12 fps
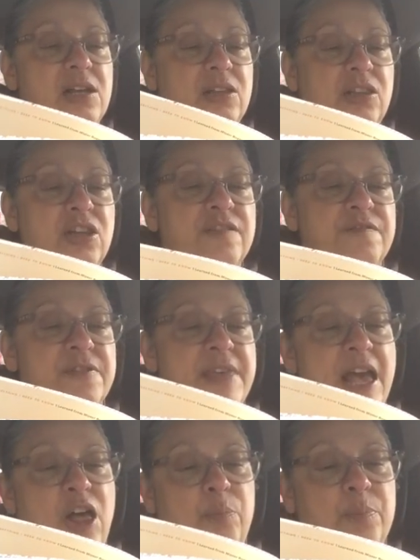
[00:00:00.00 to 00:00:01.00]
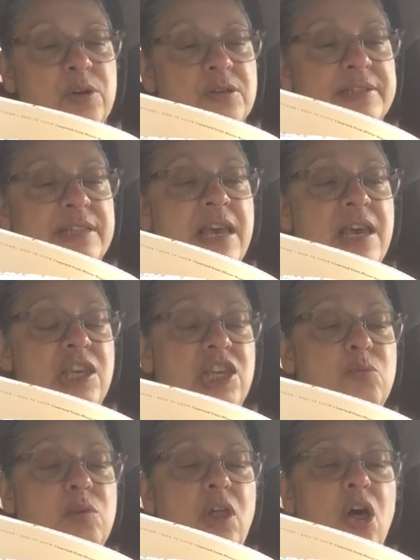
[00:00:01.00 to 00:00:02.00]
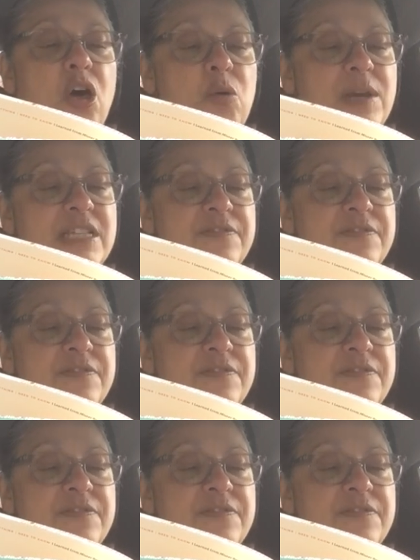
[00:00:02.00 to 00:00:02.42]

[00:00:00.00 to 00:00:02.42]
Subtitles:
"Look for the helpers. You will always